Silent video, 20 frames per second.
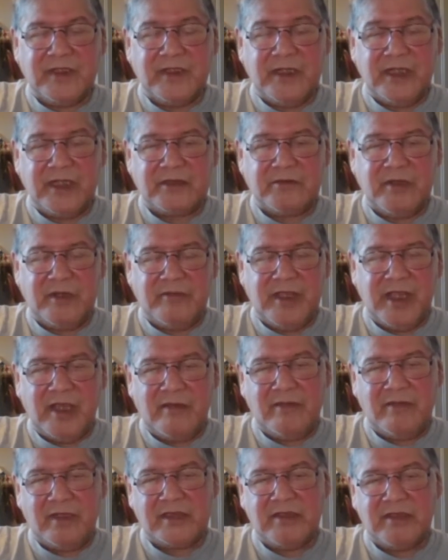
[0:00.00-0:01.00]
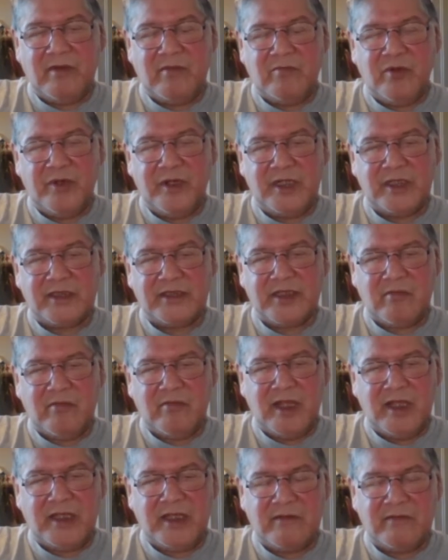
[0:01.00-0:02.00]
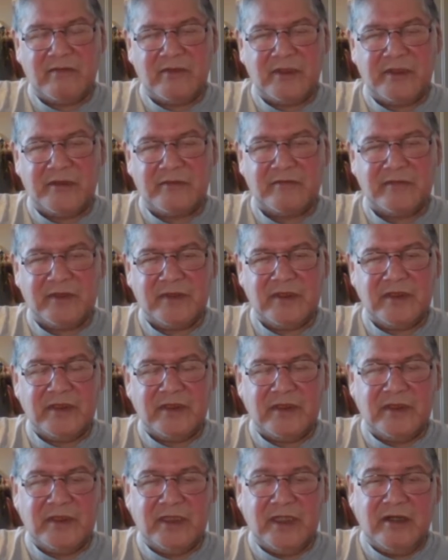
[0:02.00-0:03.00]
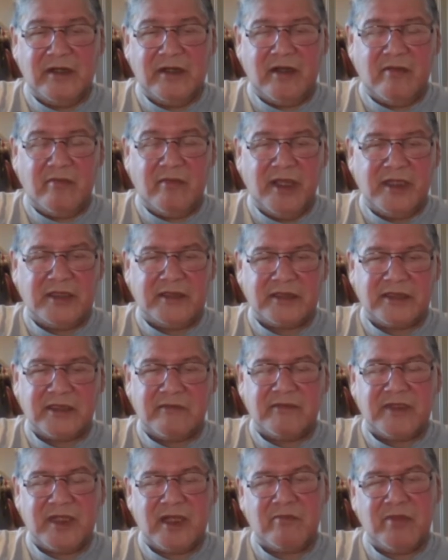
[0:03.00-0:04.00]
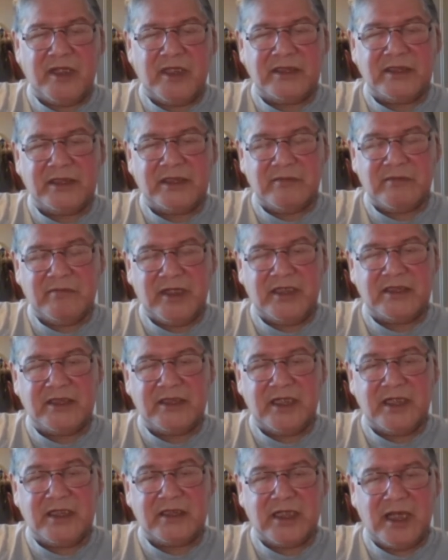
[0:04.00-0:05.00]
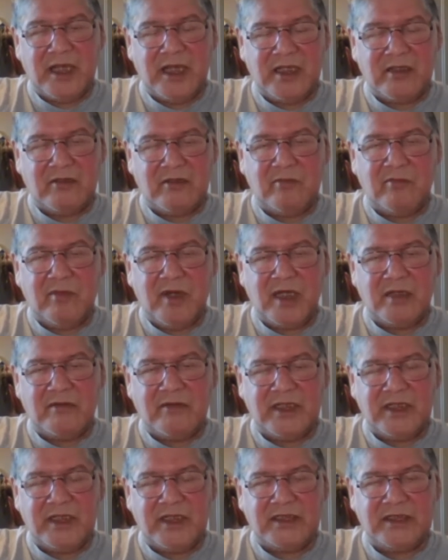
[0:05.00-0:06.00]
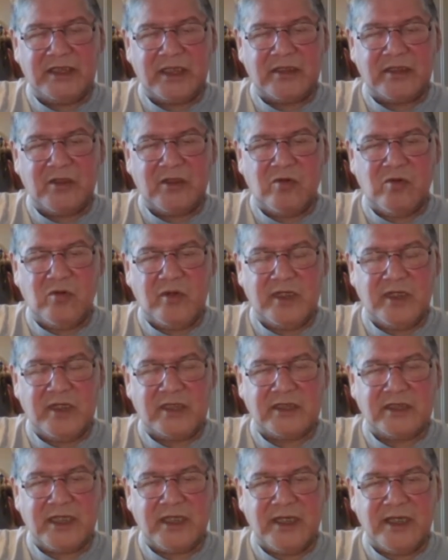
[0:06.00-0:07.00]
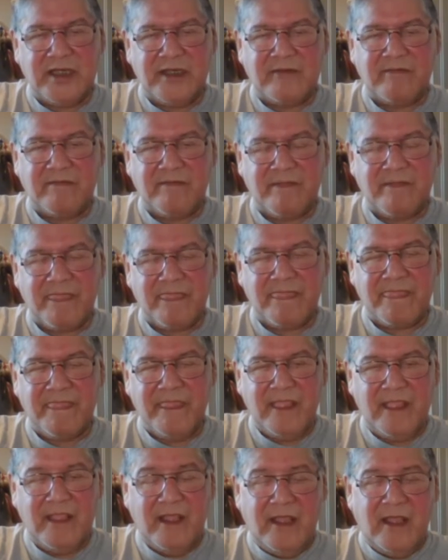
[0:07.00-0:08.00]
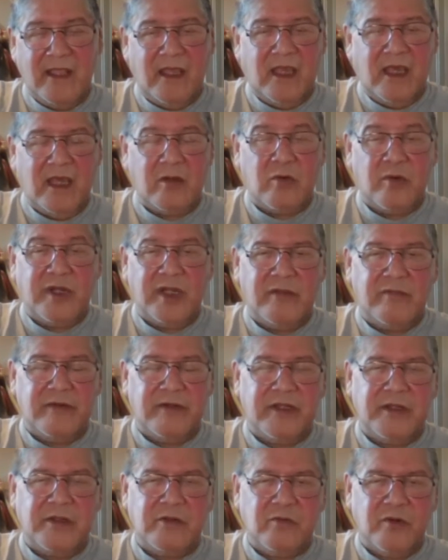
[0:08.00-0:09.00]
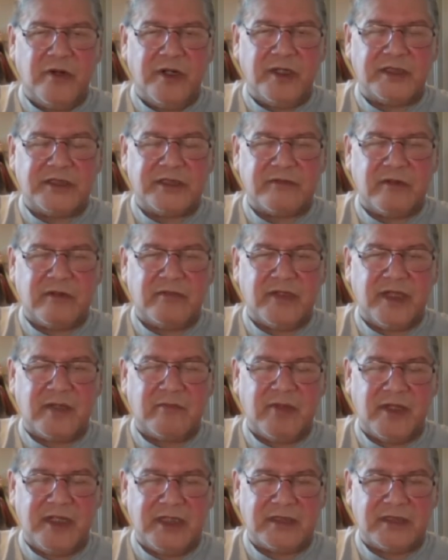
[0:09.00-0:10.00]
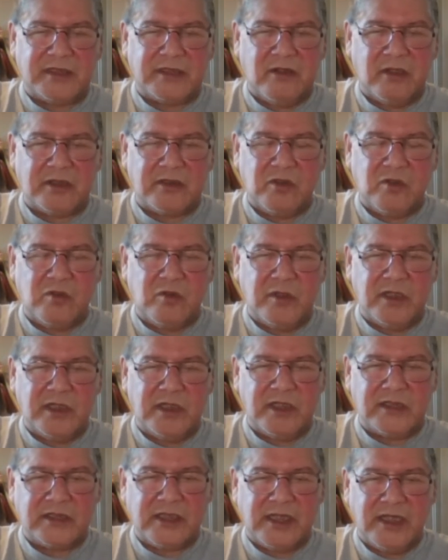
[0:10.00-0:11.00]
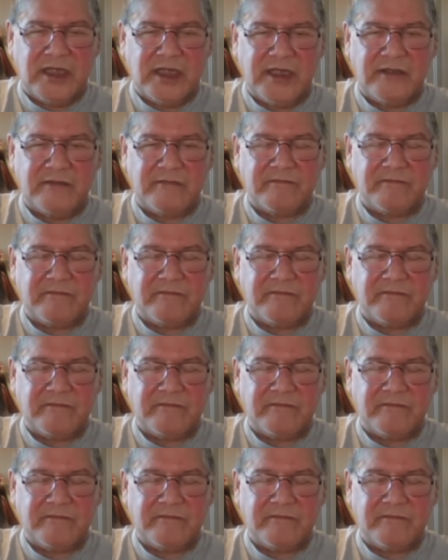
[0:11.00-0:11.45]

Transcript: And that's why we have a seven pointed star blanket for And it reminds us of that place place in the sky called Bagwangisik, the hole in the sky. And we're never did worse from that place called the hole in the sky.